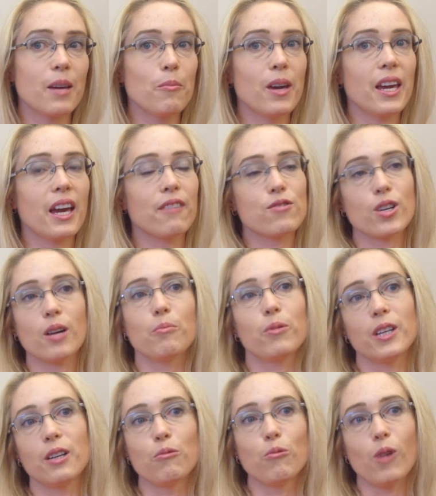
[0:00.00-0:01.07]
They may have
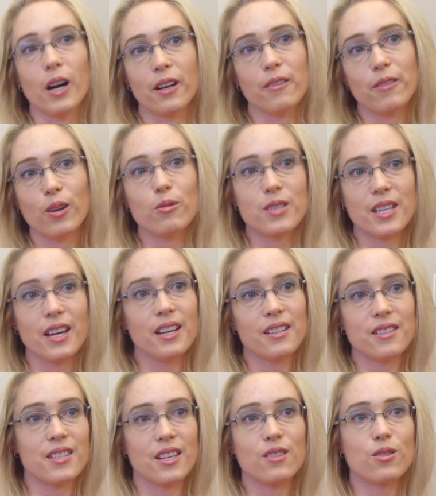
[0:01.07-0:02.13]
trouble in one of those
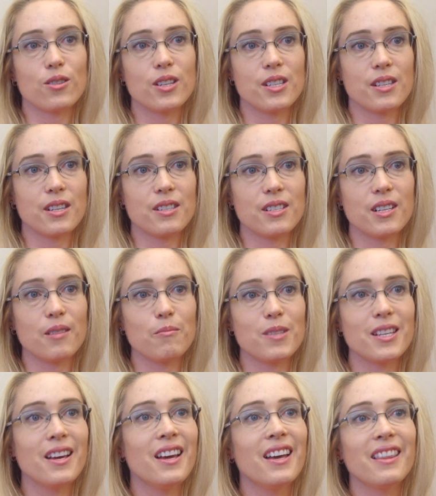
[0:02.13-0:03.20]
8 sensory
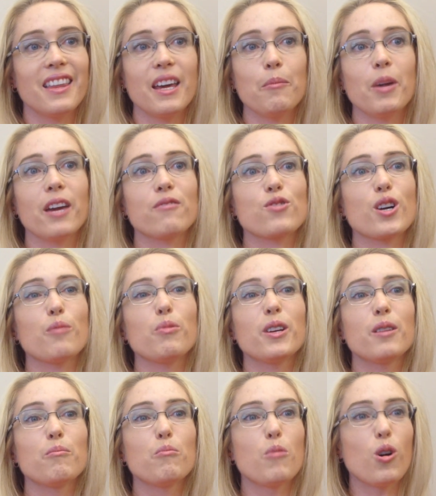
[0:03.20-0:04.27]
systems. They may have trouble
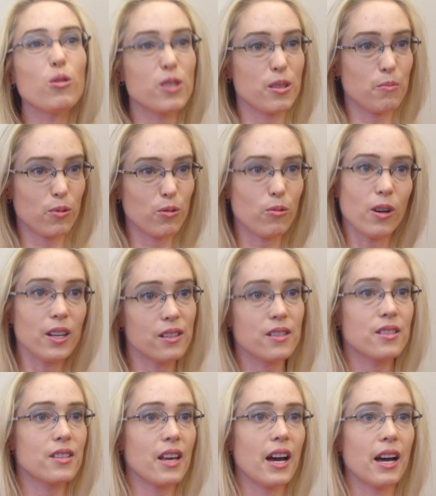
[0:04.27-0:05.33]
in multiple
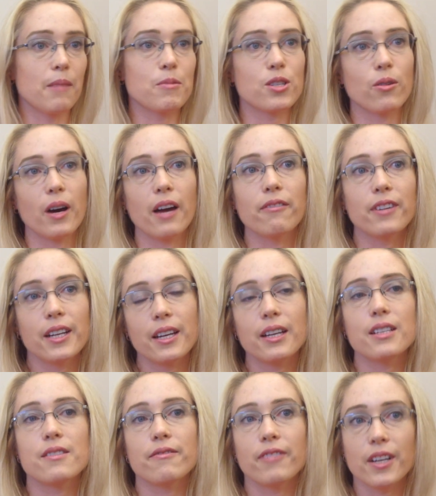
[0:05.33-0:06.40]
ones. So every
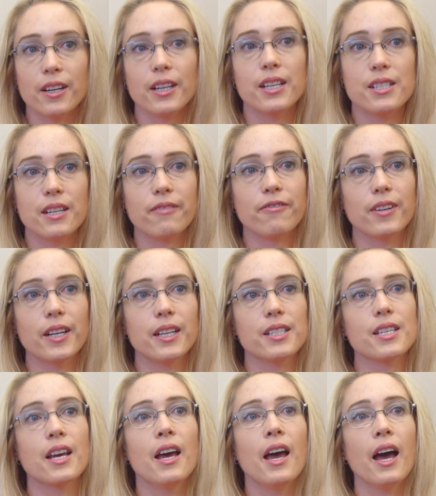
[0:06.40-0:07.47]
kid's very
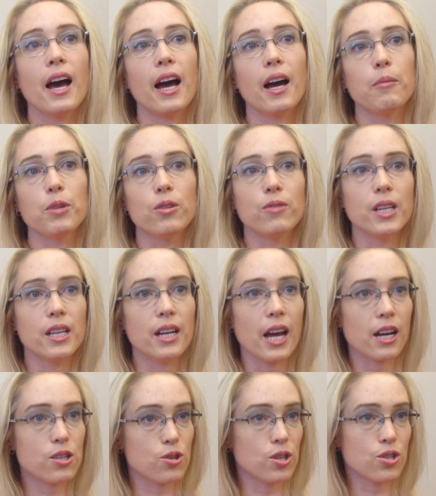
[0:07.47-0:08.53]
different. You need
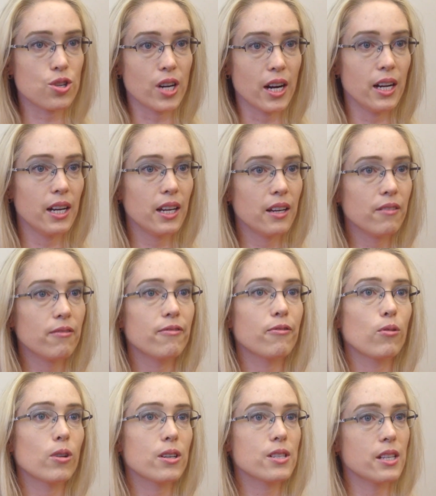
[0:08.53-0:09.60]
extra training
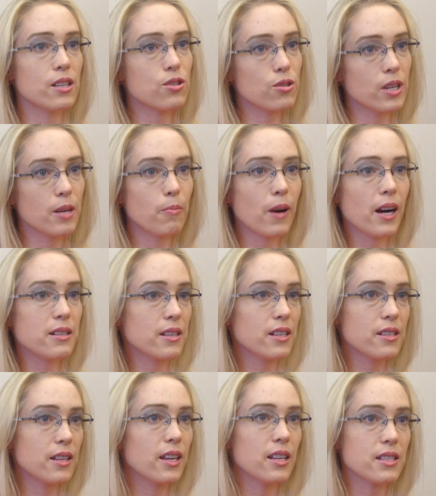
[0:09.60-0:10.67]
for sensory
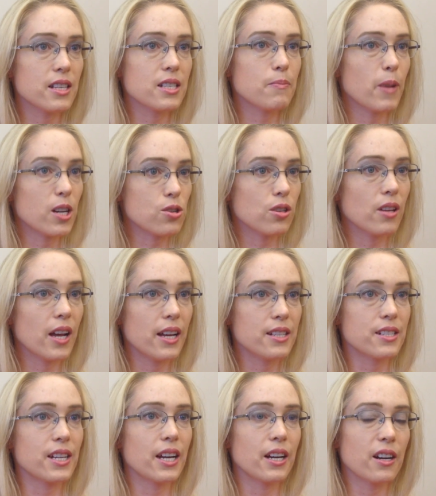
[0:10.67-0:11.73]
processing. It's a
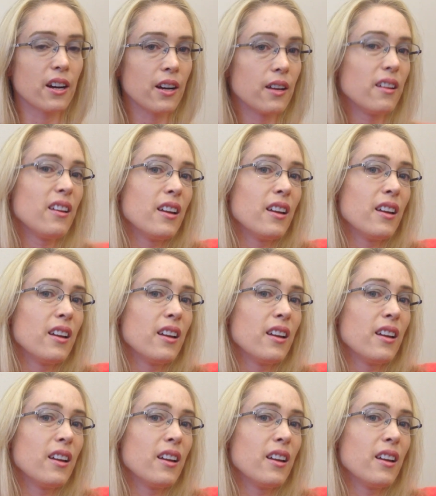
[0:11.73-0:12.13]
specialized area.